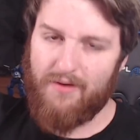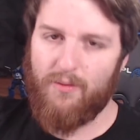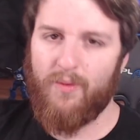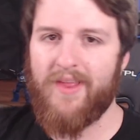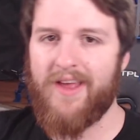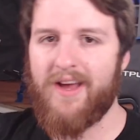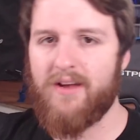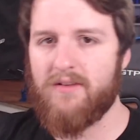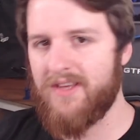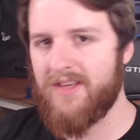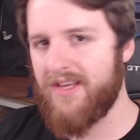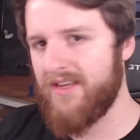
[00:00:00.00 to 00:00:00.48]

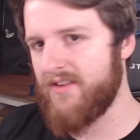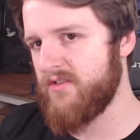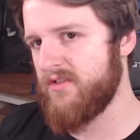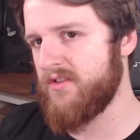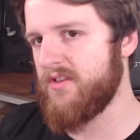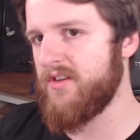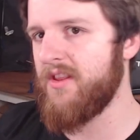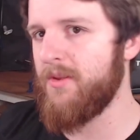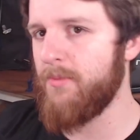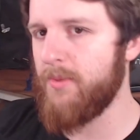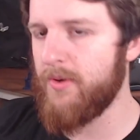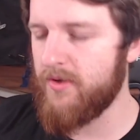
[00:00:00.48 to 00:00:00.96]
without it
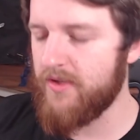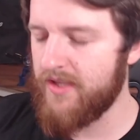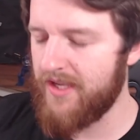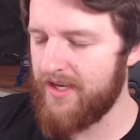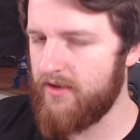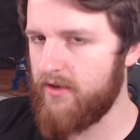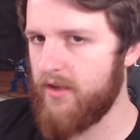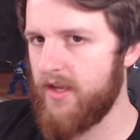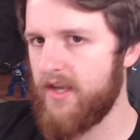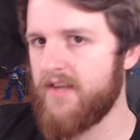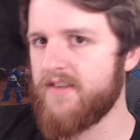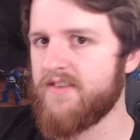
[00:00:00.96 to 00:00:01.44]
touching the
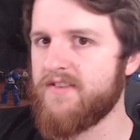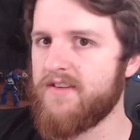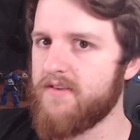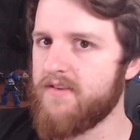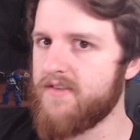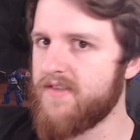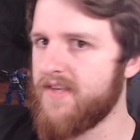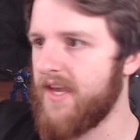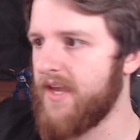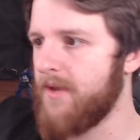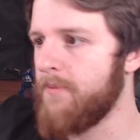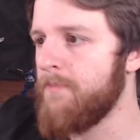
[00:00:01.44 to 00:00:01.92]
building, you can still
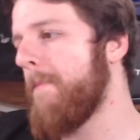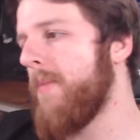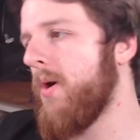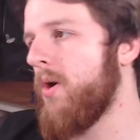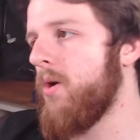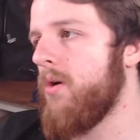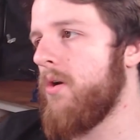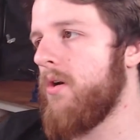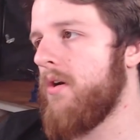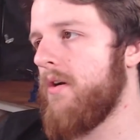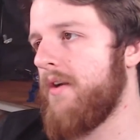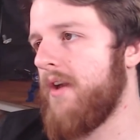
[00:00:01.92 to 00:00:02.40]
see.
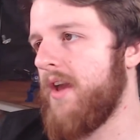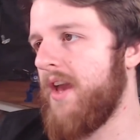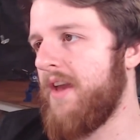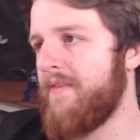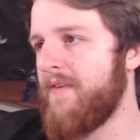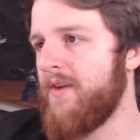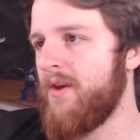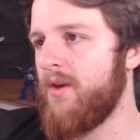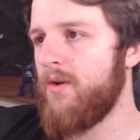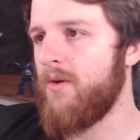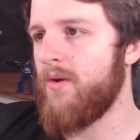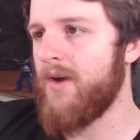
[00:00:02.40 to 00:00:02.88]
But if
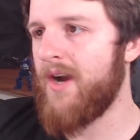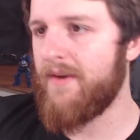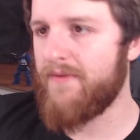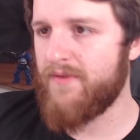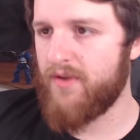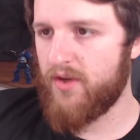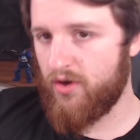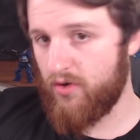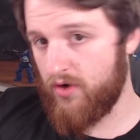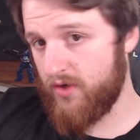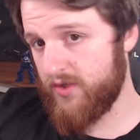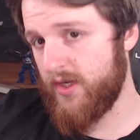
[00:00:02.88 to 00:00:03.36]
you have
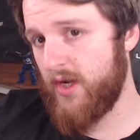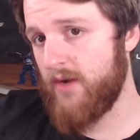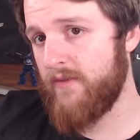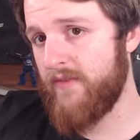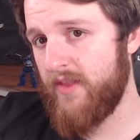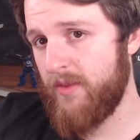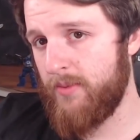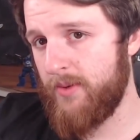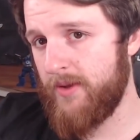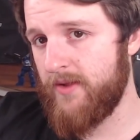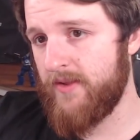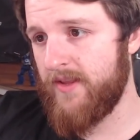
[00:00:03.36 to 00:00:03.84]
to cross over
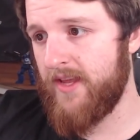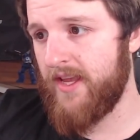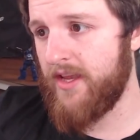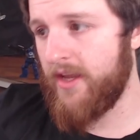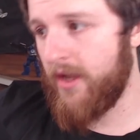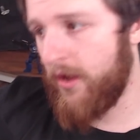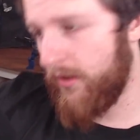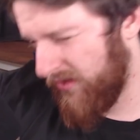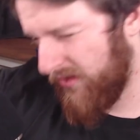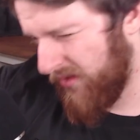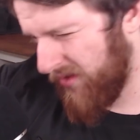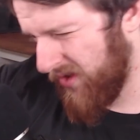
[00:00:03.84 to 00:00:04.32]
the building,
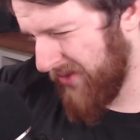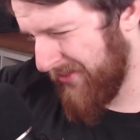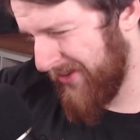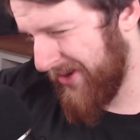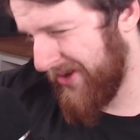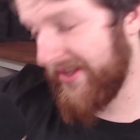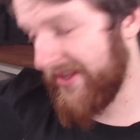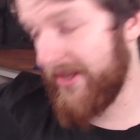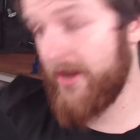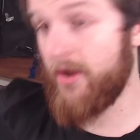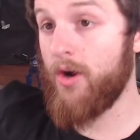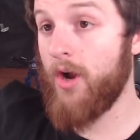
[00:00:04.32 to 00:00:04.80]
go through the
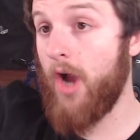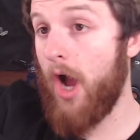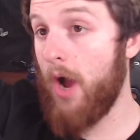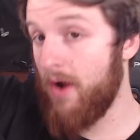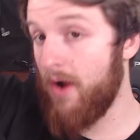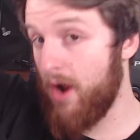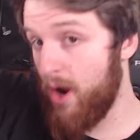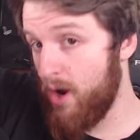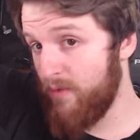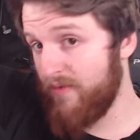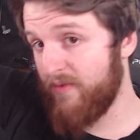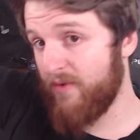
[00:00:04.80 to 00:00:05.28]
building, or go
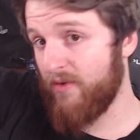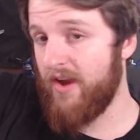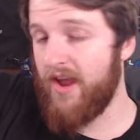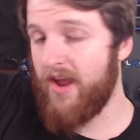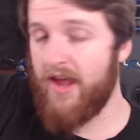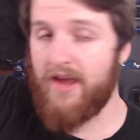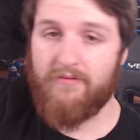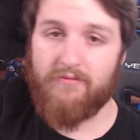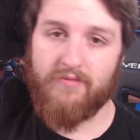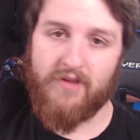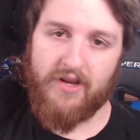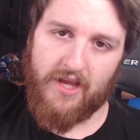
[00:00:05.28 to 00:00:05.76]
over
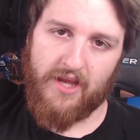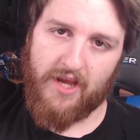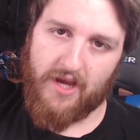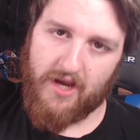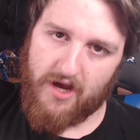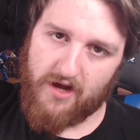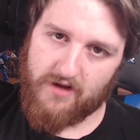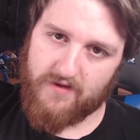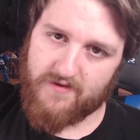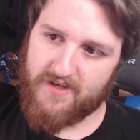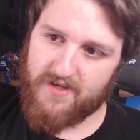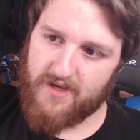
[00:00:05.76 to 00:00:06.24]
it, then you
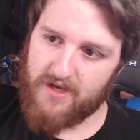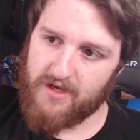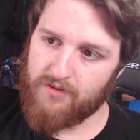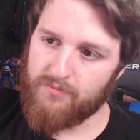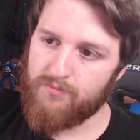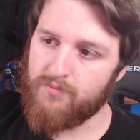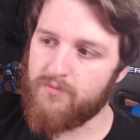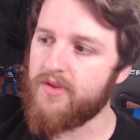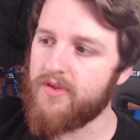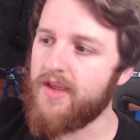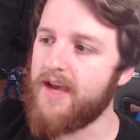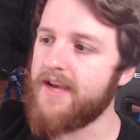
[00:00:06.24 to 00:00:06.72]
can't see.
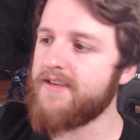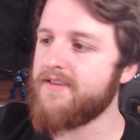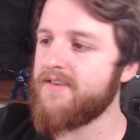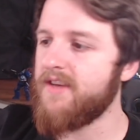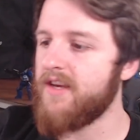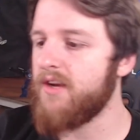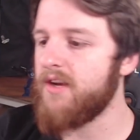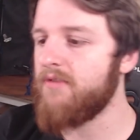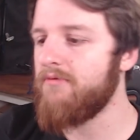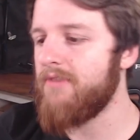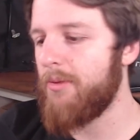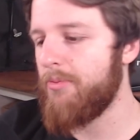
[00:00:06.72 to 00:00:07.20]
They
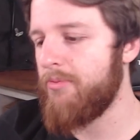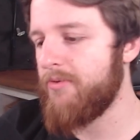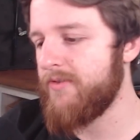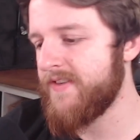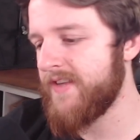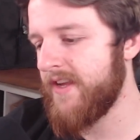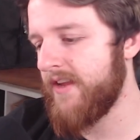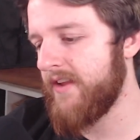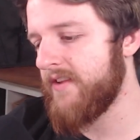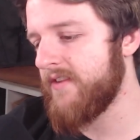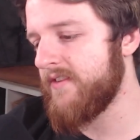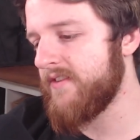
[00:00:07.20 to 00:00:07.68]
say it
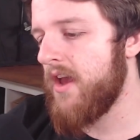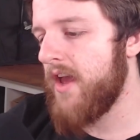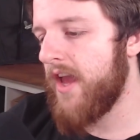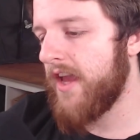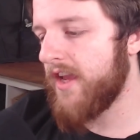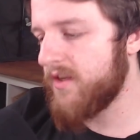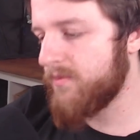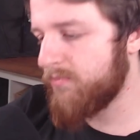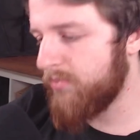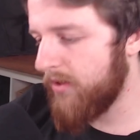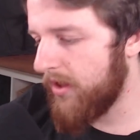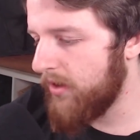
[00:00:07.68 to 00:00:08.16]
represents
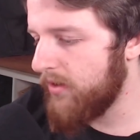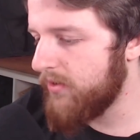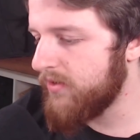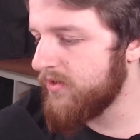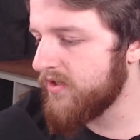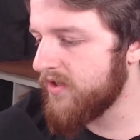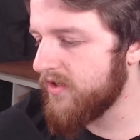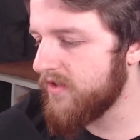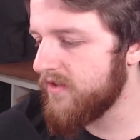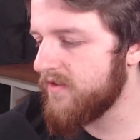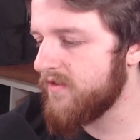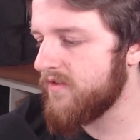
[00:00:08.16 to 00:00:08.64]

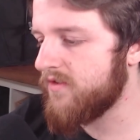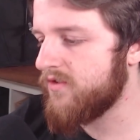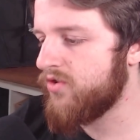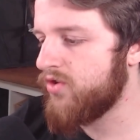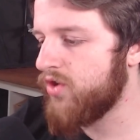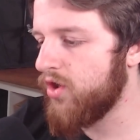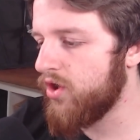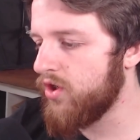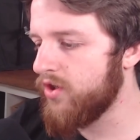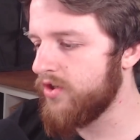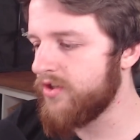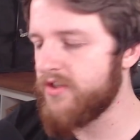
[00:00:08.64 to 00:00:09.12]
explosions,
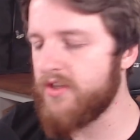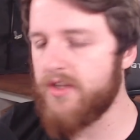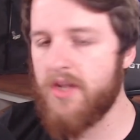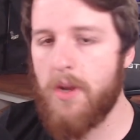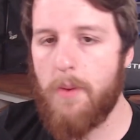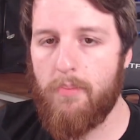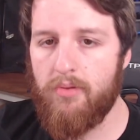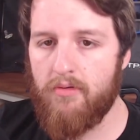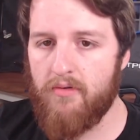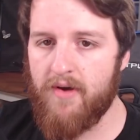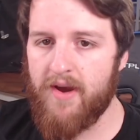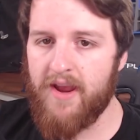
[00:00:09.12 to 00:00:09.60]
dust,
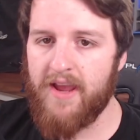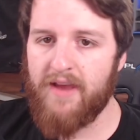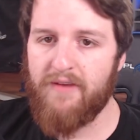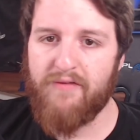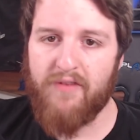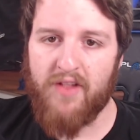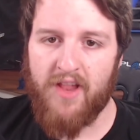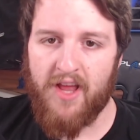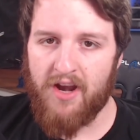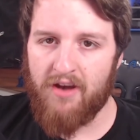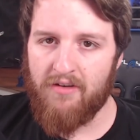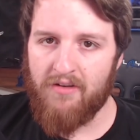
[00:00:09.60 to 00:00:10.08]
debris
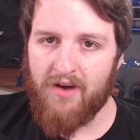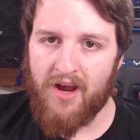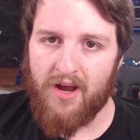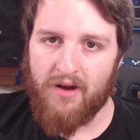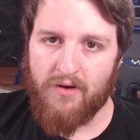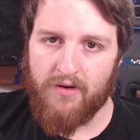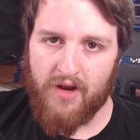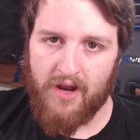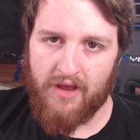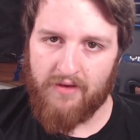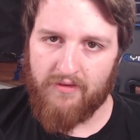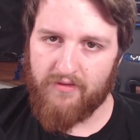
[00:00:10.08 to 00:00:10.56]
flying
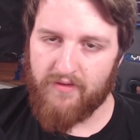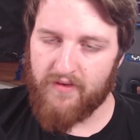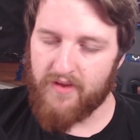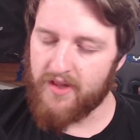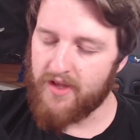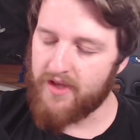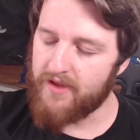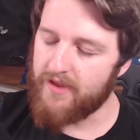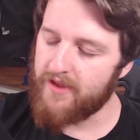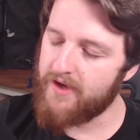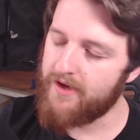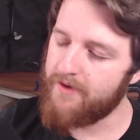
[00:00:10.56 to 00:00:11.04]
around and everything
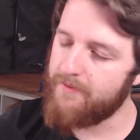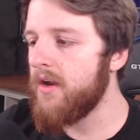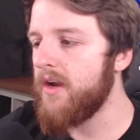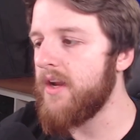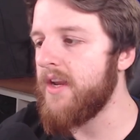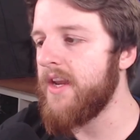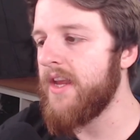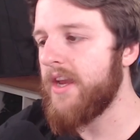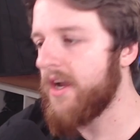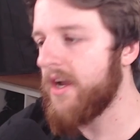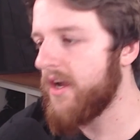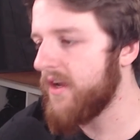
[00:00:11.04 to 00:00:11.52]
like that,
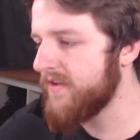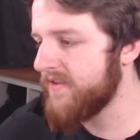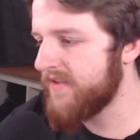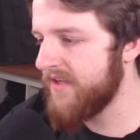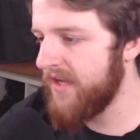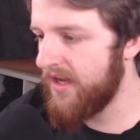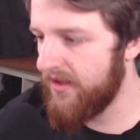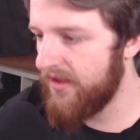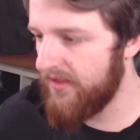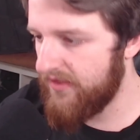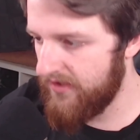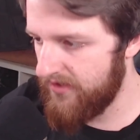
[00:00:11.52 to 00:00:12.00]
and you can't see
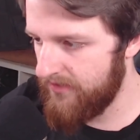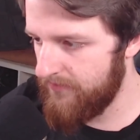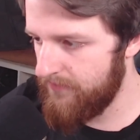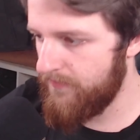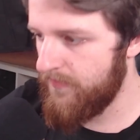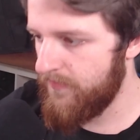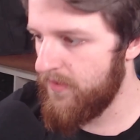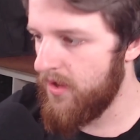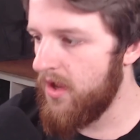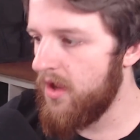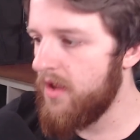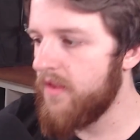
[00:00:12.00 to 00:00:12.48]
anything.
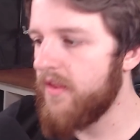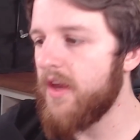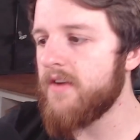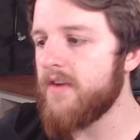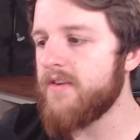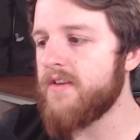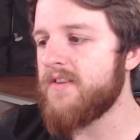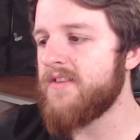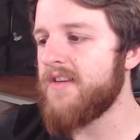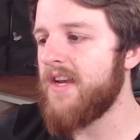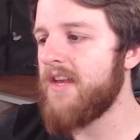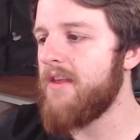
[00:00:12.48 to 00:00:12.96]
They
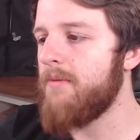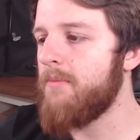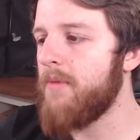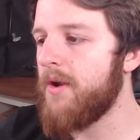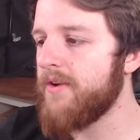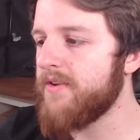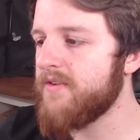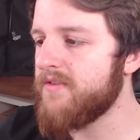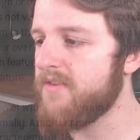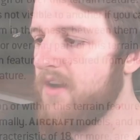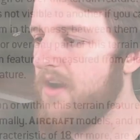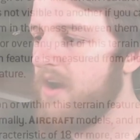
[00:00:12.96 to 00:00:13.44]
also say that models that